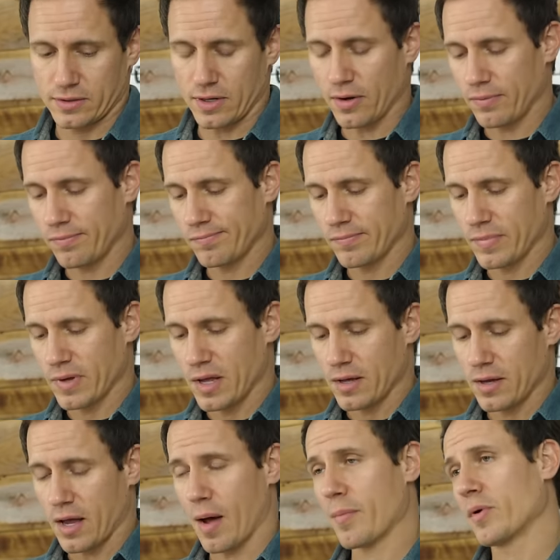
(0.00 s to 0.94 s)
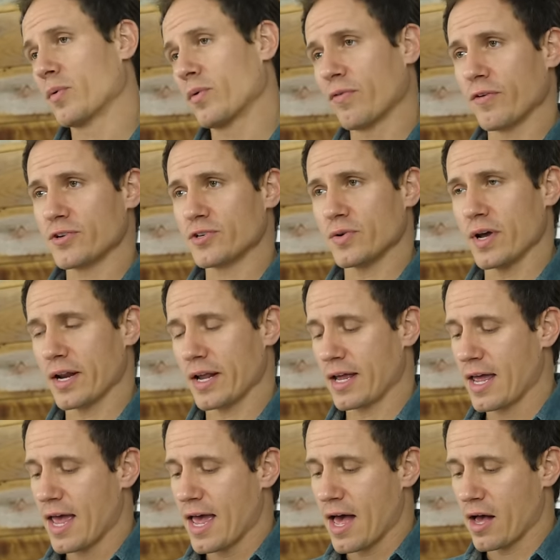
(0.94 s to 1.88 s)
So I'm gonna refrigerate
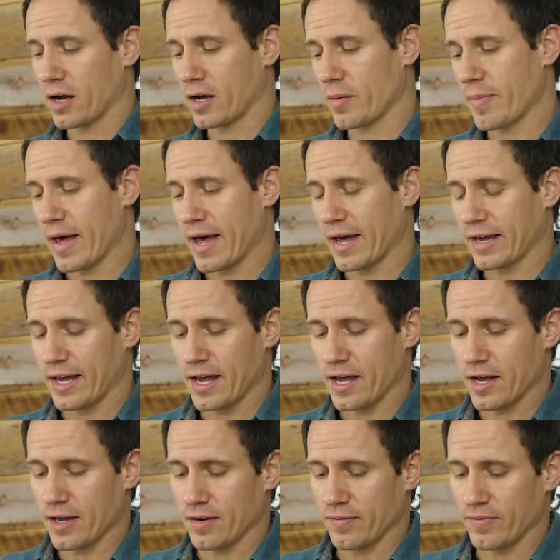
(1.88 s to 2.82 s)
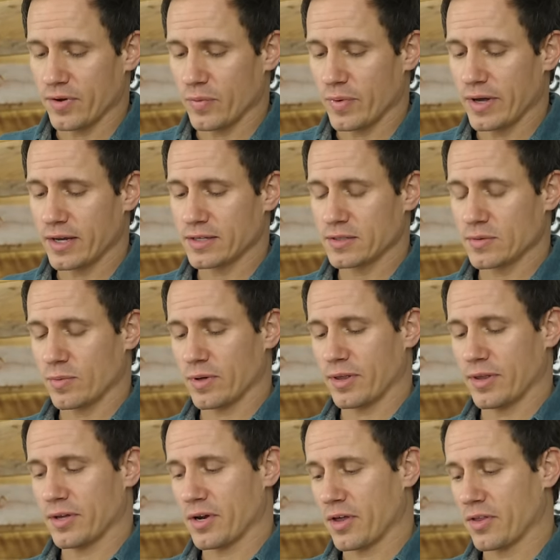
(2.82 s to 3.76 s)
it. I'll come back in a few weeks
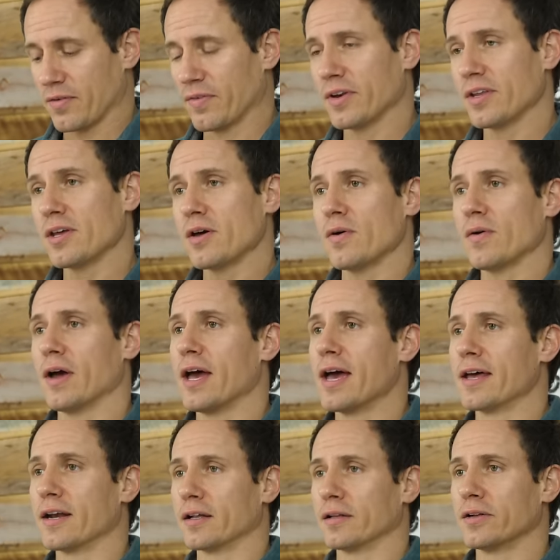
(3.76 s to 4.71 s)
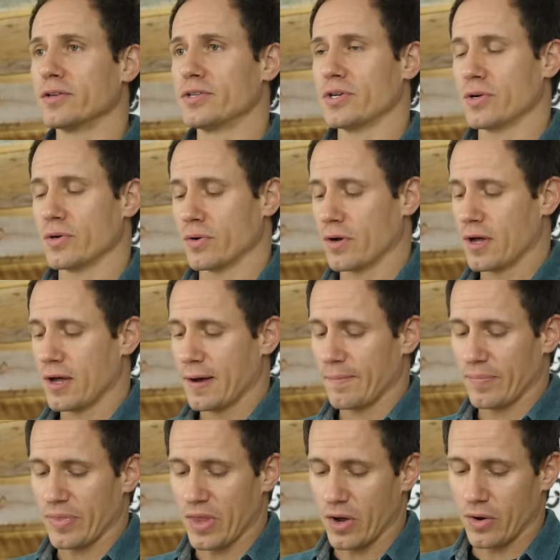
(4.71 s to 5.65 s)
with another video and I'll let you
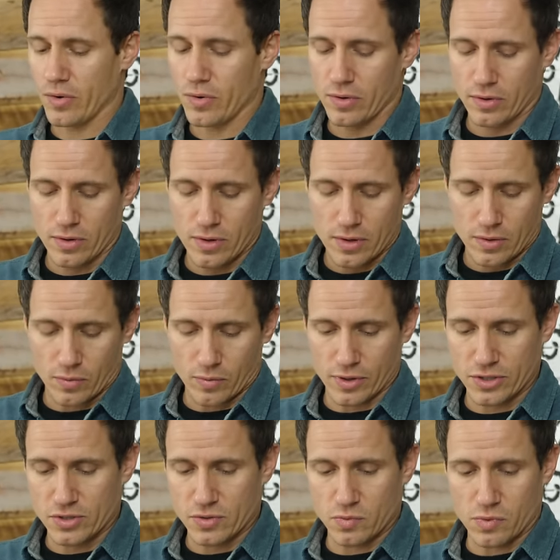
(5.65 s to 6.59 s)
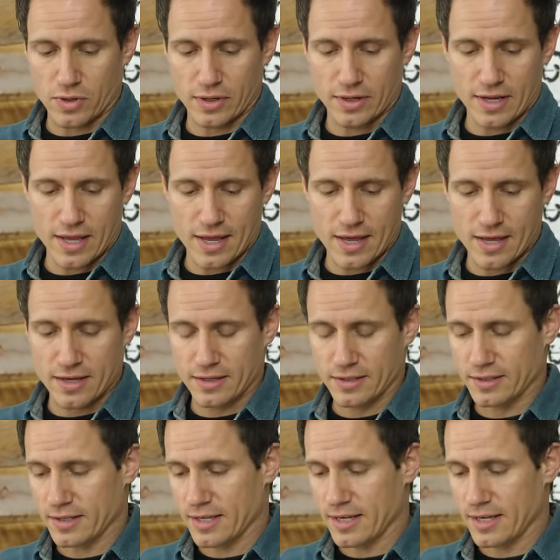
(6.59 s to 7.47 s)
know which one is